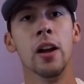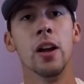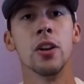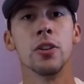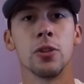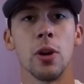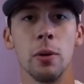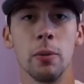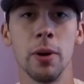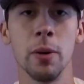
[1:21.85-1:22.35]

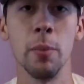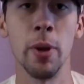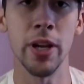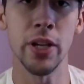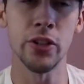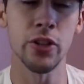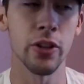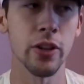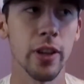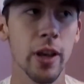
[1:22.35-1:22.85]
So I want to make
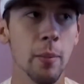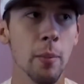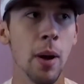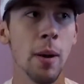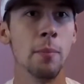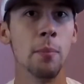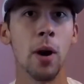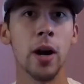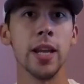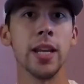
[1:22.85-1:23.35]
sure that my
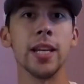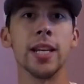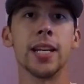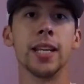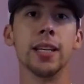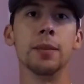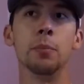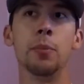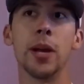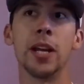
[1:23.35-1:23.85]
money
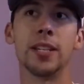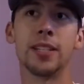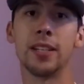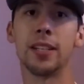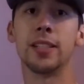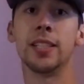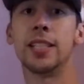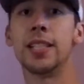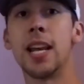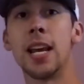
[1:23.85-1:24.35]
can
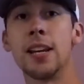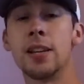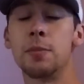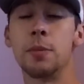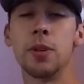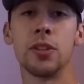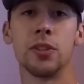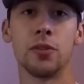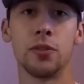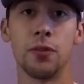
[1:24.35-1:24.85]
basically take
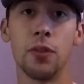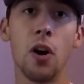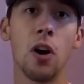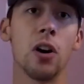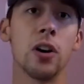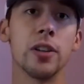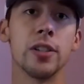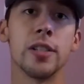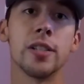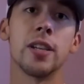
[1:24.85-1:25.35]
me as
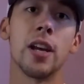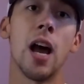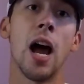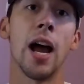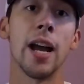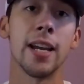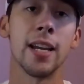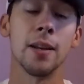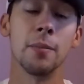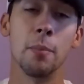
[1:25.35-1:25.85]
far as
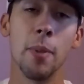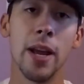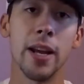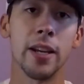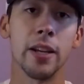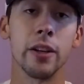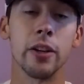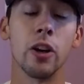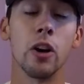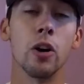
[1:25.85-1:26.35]
I can make
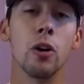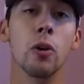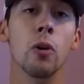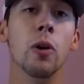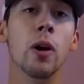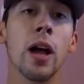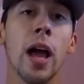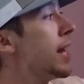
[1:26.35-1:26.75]
it go.